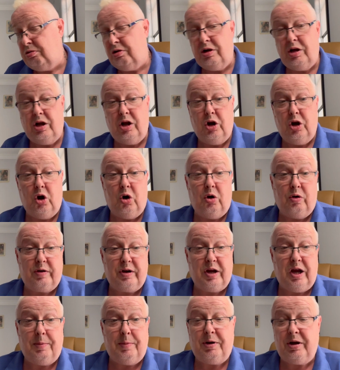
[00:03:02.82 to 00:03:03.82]
a long
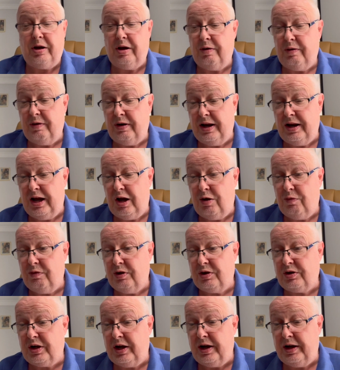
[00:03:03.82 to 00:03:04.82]
time ago, now
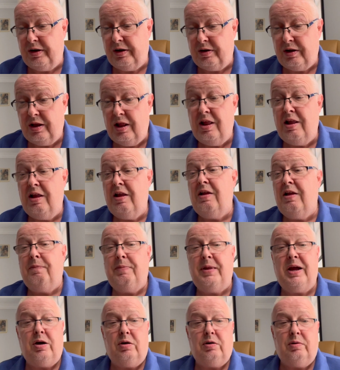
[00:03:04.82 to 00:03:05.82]
retired.
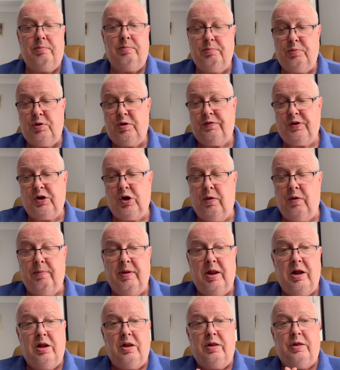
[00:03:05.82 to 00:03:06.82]
Now, moving on,
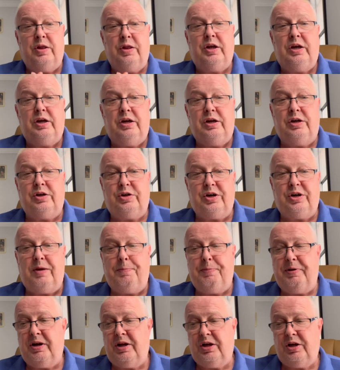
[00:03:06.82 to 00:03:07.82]
the
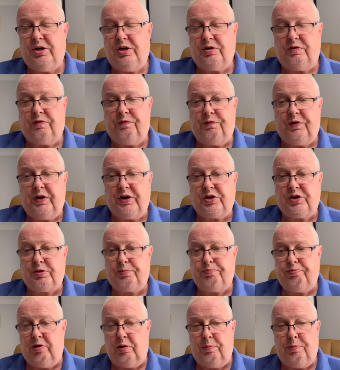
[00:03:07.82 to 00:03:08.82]
Japanese fish
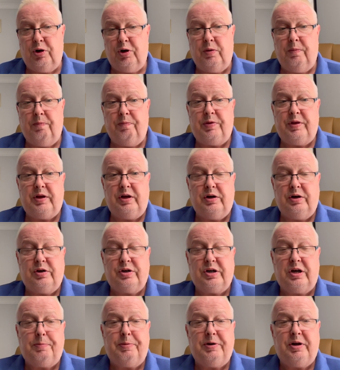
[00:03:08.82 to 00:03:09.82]
problem, the
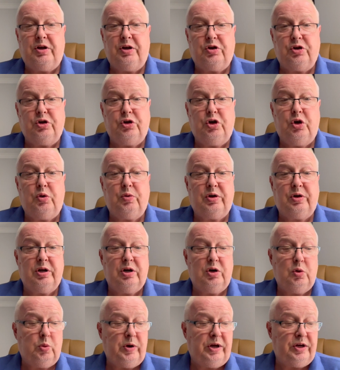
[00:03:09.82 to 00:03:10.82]
Japanese
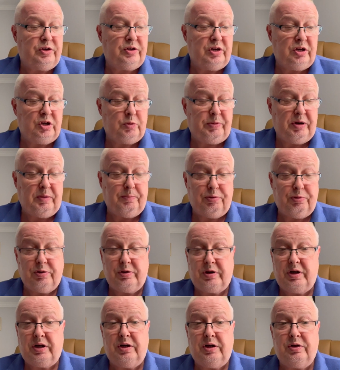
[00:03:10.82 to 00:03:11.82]
nuclear waste that's been
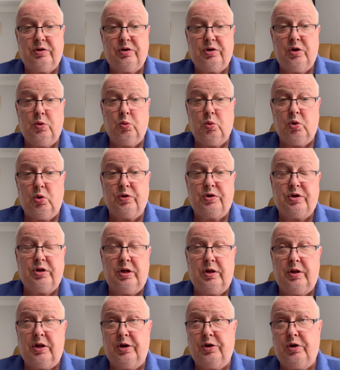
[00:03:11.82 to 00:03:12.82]
put into the water,
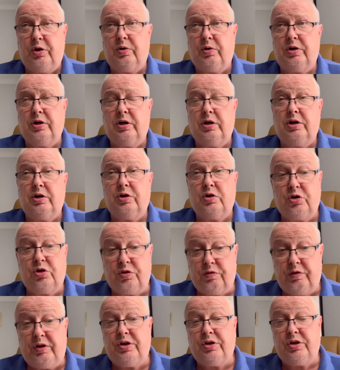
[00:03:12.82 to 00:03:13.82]
the nuclear
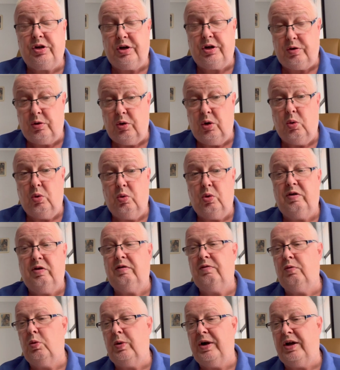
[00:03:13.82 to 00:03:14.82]
treated
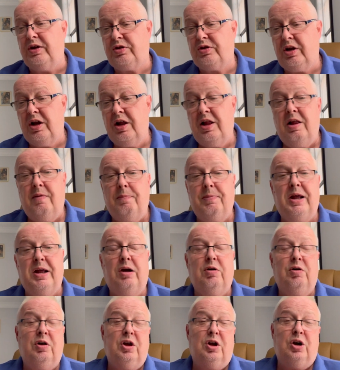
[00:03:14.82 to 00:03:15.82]
waste.
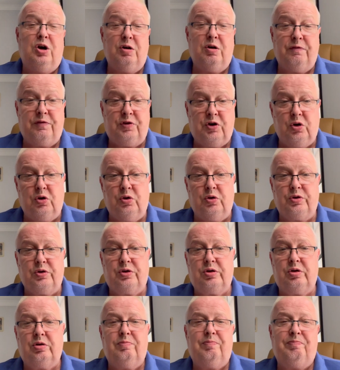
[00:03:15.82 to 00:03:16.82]
Now, of
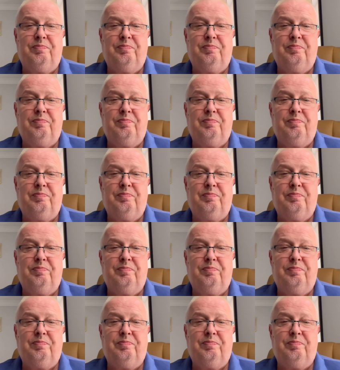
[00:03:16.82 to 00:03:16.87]
course,